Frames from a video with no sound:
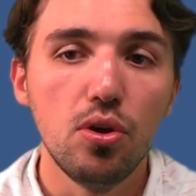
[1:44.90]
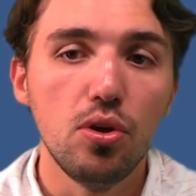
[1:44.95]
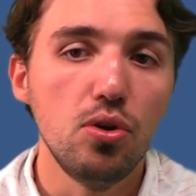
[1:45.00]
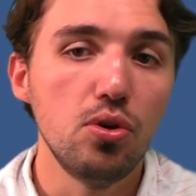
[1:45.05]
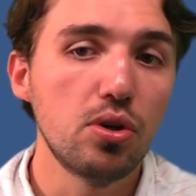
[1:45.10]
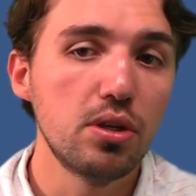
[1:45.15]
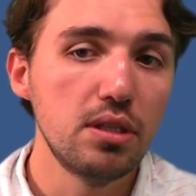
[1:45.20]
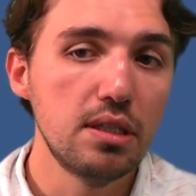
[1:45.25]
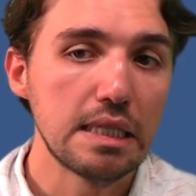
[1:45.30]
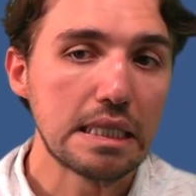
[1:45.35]

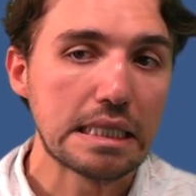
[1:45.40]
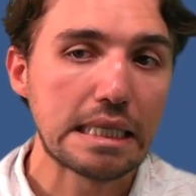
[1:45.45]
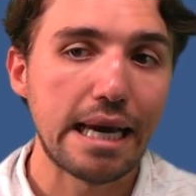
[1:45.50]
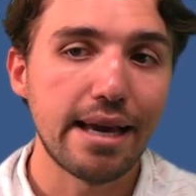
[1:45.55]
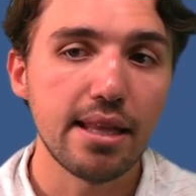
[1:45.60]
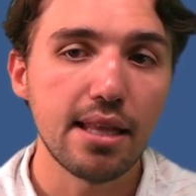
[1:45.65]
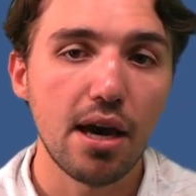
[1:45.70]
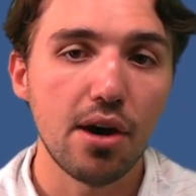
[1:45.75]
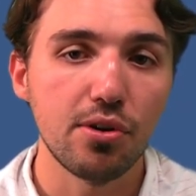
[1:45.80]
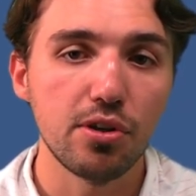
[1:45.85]
You could
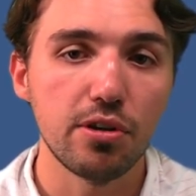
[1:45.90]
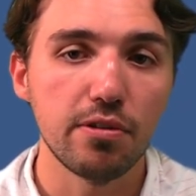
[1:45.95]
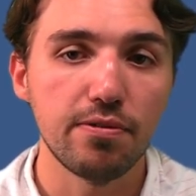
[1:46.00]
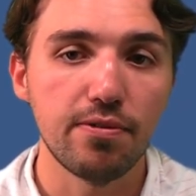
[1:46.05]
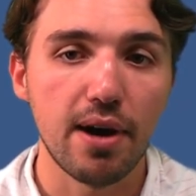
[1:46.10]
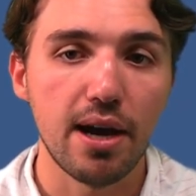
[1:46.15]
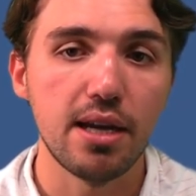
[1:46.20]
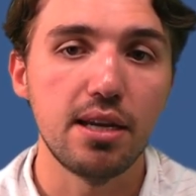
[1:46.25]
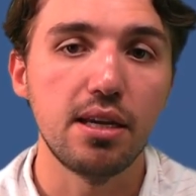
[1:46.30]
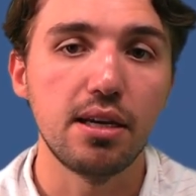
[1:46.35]
discuss how your
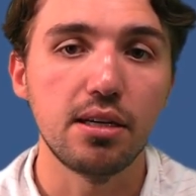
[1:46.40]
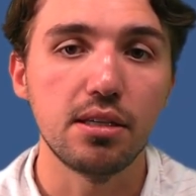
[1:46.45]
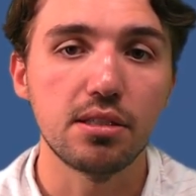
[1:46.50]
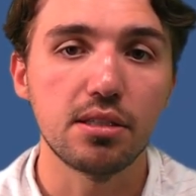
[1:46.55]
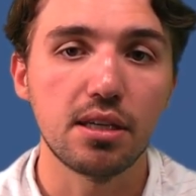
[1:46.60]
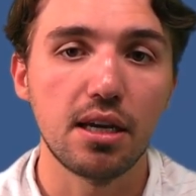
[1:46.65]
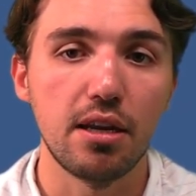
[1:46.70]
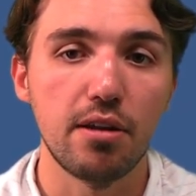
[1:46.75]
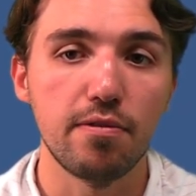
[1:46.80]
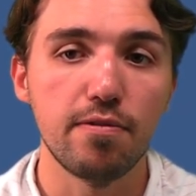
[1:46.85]
findings
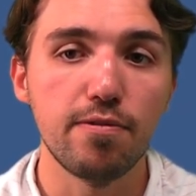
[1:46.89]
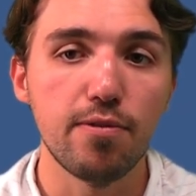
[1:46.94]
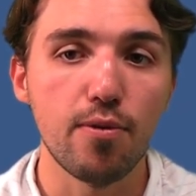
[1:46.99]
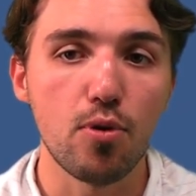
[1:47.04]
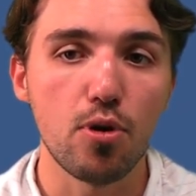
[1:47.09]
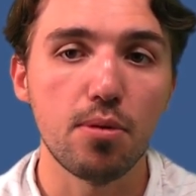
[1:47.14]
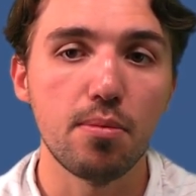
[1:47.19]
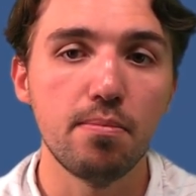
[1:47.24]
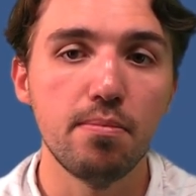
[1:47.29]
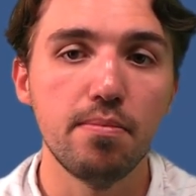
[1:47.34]
can
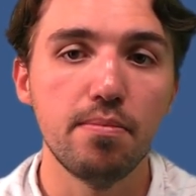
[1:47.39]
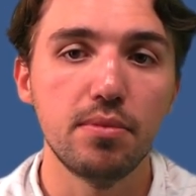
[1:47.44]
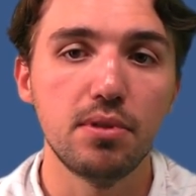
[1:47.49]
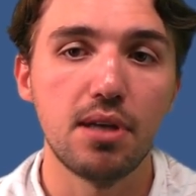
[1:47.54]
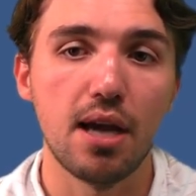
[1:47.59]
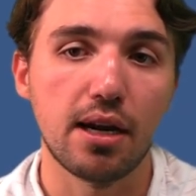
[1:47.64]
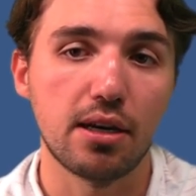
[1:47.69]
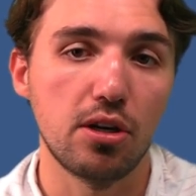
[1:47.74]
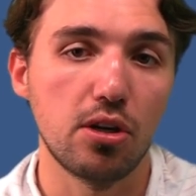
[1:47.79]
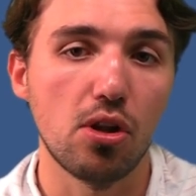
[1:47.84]
inform
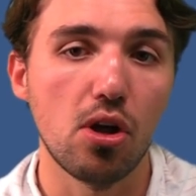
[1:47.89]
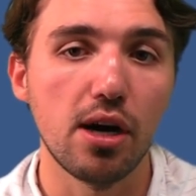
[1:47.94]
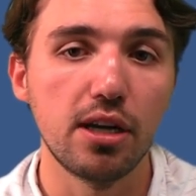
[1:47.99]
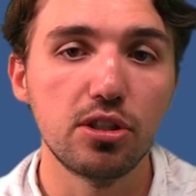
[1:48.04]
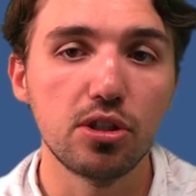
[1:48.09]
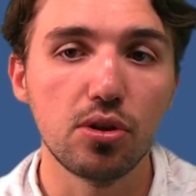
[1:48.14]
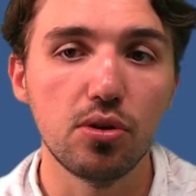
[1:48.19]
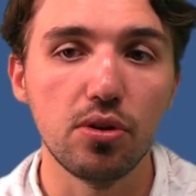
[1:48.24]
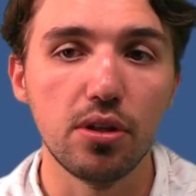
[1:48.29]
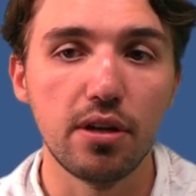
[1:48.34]

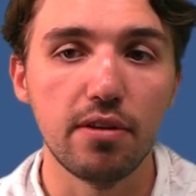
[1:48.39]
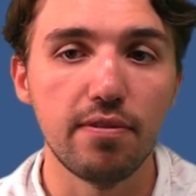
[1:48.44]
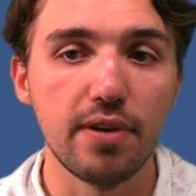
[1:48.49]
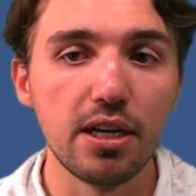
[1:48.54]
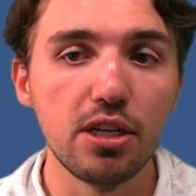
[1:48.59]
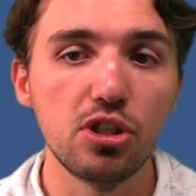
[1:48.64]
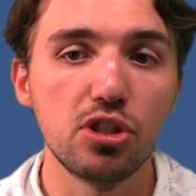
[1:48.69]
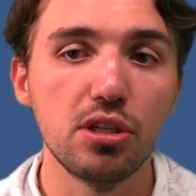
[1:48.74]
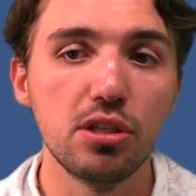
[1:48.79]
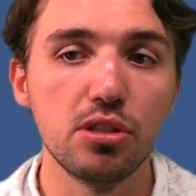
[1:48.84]
technological
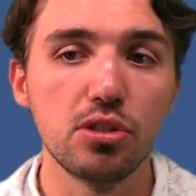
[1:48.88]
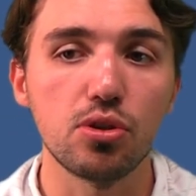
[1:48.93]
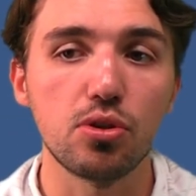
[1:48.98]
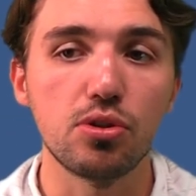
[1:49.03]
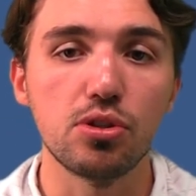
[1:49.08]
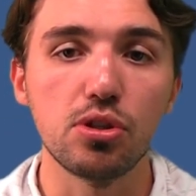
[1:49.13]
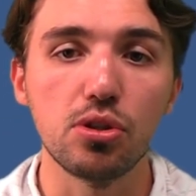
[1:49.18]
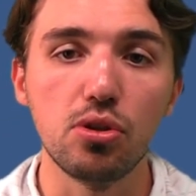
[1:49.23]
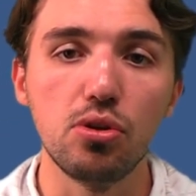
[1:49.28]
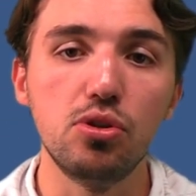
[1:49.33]
innovations or
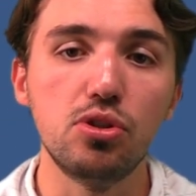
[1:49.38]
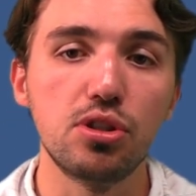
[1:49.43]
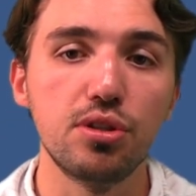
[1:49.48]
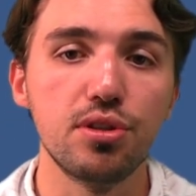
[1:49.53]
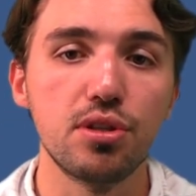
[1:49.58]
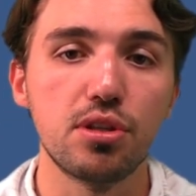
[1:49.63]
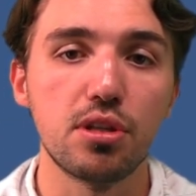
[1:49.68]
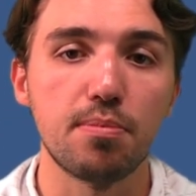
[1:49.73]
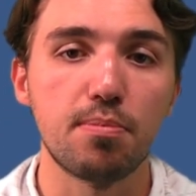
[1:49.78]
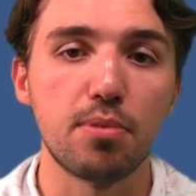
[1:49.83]

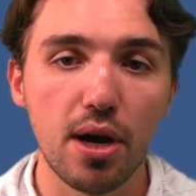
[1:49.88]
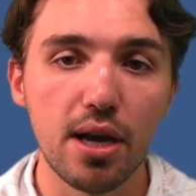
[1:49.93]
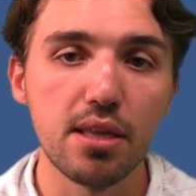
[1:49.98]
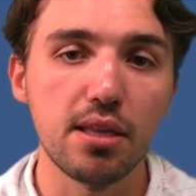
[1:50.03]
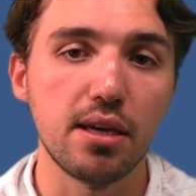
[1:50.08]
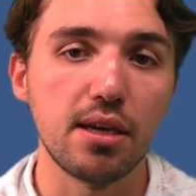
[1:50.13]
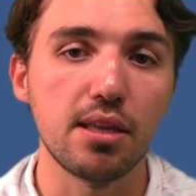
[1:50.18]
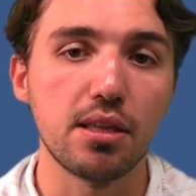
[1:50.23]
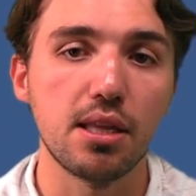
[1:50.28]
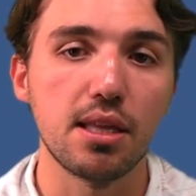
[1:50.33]
solutions to
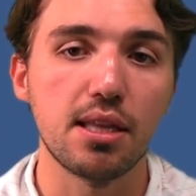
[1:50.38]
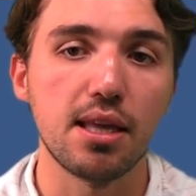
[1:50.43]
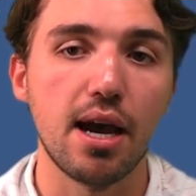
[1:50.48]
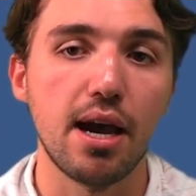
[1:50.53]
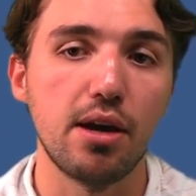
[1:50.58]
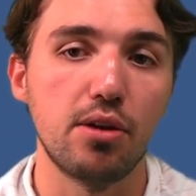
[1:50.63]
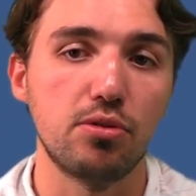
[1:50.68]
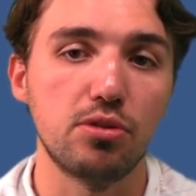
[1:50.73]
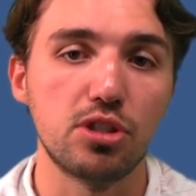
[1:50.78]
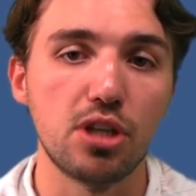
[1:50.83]
pressing
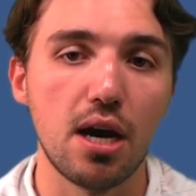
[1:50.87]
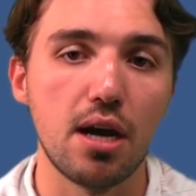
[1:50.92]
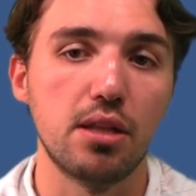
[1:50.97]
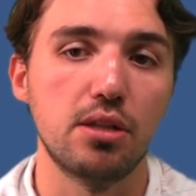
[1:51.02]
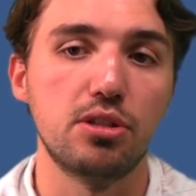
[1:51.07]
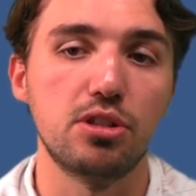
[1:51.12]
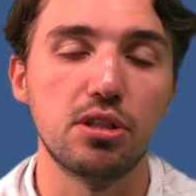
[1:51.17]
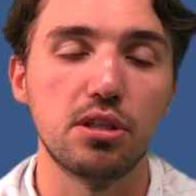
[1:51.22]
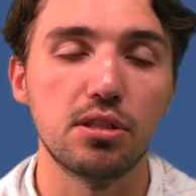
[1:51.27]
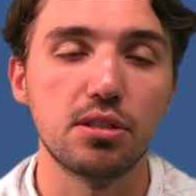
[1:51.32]
societal
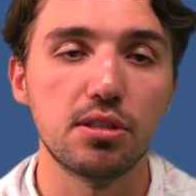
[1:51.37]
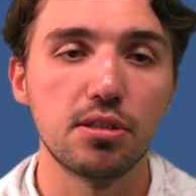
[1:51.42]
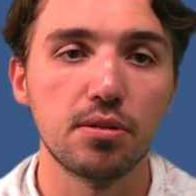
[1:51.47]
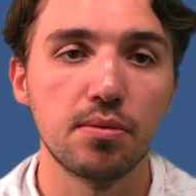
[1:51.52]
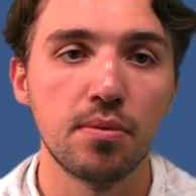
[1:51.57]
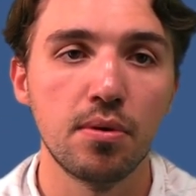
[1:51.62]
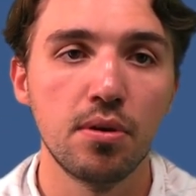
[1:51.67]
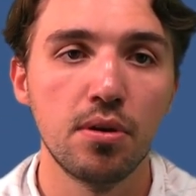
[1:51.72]
challenges.